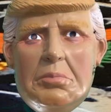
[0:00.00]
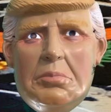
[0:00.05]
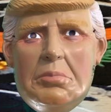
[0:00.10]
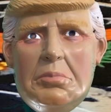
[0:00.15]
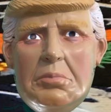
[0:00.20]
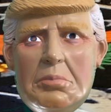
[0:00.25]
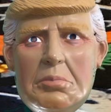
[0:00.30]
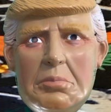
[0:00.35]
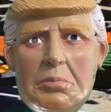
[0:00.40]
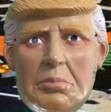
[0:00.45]

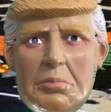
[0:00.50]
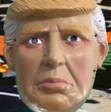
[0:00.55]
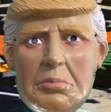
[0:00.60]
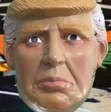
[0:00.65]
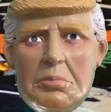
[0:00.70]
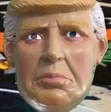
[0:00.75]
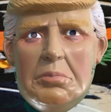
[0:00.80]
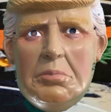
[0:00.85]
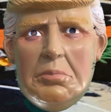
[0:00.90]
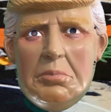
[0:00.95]
You're not going
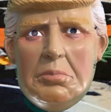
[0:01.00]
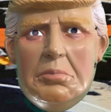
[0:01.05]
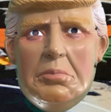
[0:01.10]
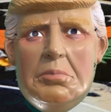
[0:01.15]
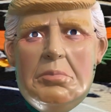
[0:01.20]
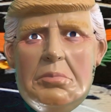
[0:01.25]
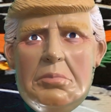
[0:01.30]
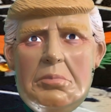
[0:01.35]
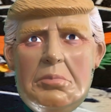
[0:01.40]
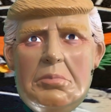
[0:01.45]
to get
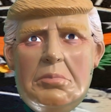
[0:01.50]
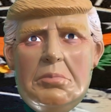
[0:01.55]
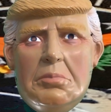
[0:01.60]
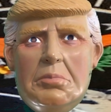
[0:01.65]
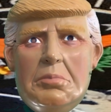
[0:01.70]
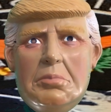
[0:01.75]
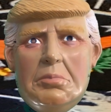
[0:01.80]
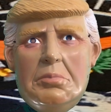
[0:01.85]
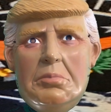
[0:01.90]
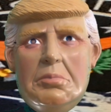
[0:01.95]
me,
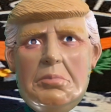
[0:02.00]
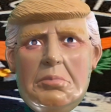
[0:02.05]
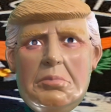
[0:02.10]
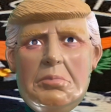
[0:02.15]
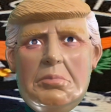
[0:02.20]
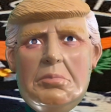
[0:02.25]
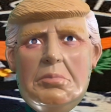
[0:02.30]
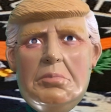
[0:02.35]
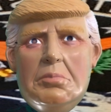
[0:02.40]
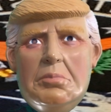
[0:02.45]
because I'm
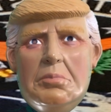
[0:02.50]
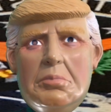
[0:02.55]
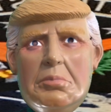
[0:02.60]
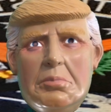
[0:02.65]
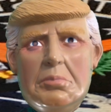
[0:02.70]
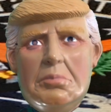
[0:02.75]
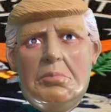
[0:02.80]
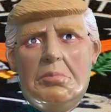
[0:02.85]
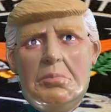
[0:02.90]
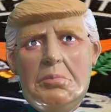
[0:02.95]
King
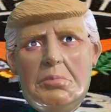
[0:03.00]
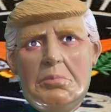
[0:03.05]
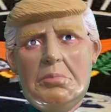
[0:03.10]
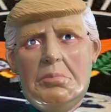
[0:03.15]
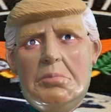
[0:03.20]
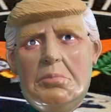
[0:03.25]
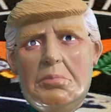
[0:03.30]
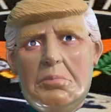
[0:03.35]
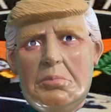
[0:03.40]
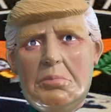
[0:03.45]
Dictator
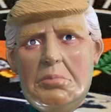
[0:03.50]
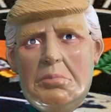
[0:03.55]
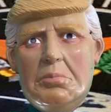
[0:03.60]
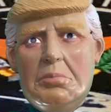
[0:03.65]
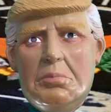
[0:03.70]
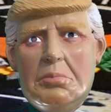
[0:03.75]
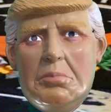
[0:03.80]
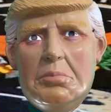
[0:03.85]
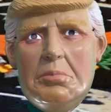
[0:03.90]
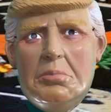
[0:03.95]
Trump.
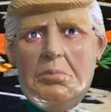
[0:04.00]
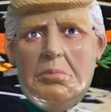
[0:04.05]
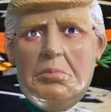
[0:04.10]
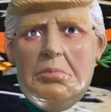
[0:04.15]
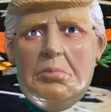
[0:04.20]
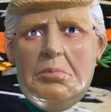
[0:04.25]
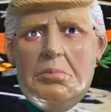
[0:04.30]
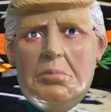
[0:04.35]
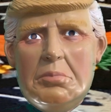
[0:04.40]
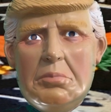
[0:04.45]

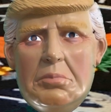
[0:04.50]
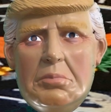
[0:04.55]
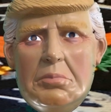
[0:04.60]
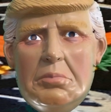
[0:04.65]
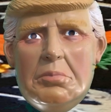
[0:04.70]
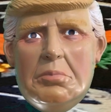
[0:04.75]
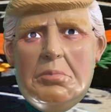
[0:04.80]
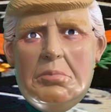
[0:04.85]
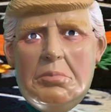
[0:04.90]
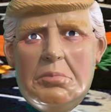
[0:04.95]
Inspector
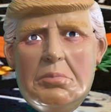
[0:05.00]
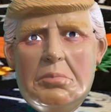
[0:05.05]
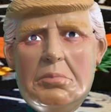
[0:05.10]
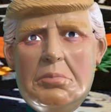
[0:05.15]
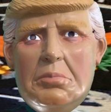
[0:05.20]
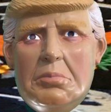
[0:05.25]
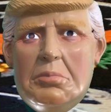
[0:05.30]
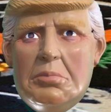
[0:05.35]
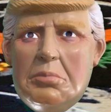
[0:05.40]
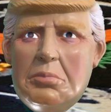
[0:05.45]

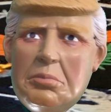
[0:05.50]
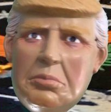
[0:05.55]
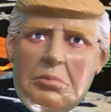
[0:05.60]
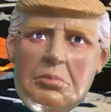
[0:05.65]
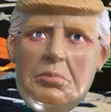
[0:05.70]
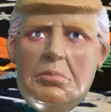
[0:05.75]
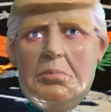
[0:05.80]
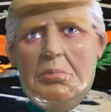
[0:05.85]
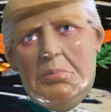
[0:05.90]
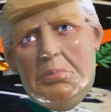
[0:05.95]
Generals?
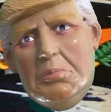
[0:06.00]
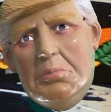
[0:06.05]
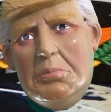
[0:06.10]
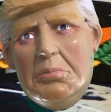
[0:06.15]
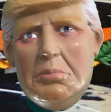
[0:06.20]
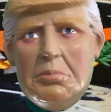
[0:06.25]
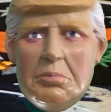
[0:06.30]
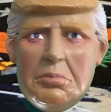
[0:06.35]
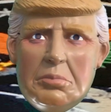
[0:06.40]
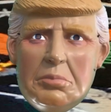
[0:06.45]

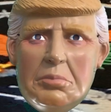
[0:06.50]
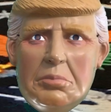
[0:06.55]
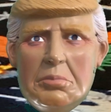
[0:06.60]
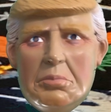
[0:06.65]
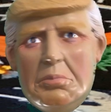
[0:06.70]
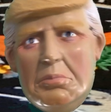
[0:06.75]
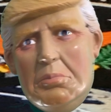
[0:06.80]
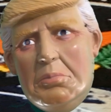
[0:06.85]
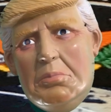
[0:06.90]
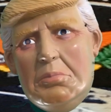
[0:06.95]
I get
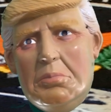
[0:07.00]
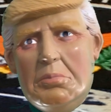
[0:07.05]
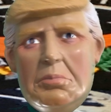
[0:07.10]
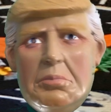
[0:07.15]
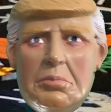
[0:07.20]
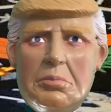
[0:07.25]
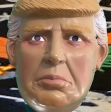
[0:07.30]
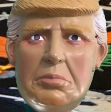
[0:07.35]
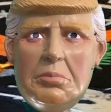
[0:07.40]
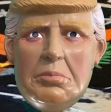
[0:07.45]
rid of them
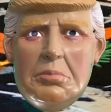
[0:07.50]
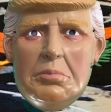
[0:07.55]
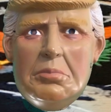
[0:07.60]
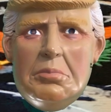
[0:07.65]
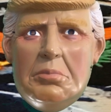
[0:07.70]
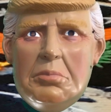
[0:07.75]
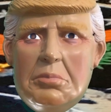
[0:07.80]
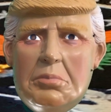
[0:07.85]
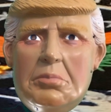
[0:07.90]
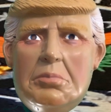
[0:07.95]
like
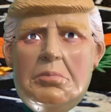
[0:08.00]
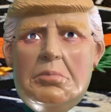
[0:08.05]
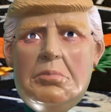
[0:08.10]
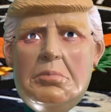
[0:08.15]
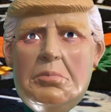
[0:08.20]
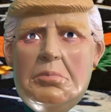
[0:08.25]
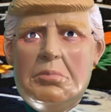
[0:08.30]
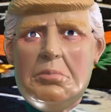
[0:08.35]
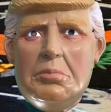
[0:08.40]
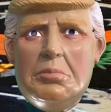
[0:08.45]
wheat, just
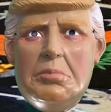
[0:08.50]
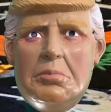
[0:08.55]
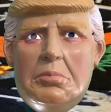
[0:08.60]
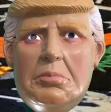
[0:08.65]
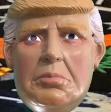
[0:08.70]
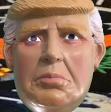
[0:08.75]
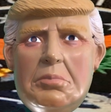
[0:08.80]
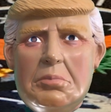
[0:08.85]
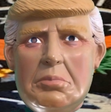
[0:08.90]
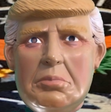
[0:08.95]
mowing
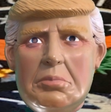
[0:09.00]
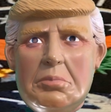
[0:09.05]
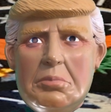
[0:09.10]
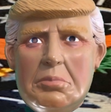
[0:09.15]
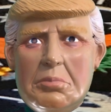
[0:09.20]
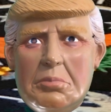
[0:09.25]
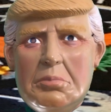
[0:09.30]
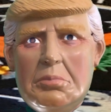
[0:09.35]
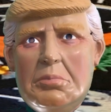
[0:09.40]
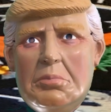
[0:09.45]
them down.
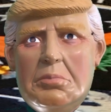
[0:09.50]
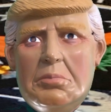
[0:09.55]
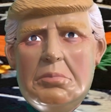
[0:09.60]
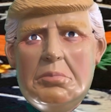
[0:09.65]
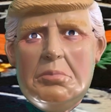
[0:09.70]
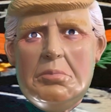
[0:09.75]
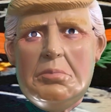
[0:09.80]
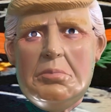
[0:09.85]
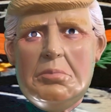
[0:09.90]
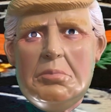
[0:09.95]

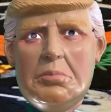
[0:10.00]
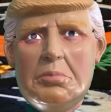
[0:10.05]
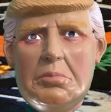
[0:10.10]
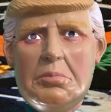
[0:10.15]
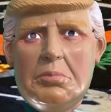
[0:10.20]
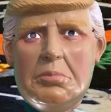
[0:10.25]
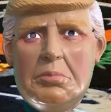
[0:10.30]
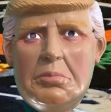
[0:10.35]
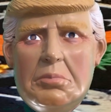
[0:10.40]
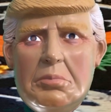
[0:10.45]

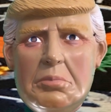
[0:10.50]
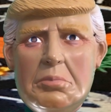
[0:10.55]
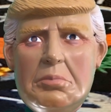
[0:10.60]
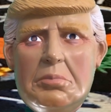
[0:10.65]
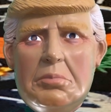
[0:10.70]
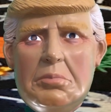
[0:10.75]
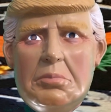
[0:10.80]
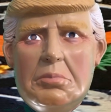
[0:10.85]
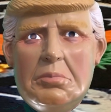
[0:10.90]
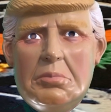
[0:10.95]
I
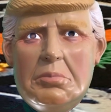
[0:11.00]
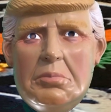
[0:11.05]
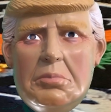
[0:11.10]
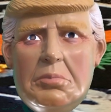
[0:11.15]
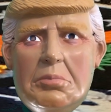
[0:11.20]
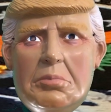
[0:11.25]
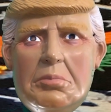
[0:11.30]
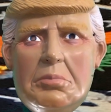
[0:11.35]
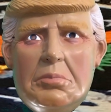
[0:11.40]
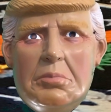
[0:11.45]
am
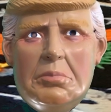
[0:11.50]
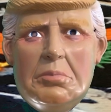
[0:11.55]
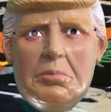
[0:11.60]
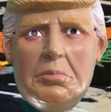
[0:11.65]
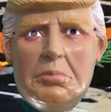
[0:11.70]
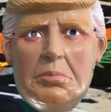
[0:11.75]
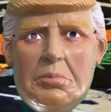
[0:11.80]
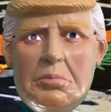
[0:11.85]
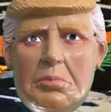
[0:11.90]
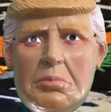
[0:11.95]

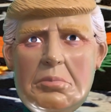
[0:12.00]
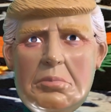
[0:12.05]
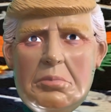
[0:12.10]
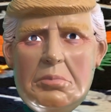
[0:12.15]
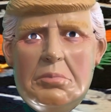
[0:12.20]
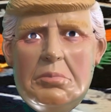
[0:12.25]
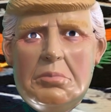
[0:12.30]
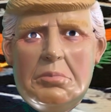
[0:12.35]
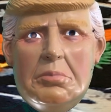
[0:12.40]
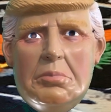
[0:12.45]
the
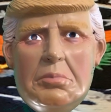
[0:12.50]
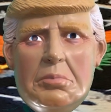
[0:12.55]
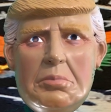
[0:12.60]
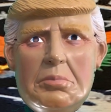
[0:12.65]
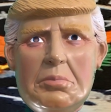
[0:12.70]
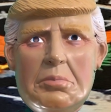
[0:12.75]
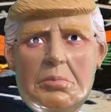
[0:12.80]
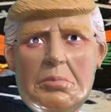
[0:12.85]
Trump.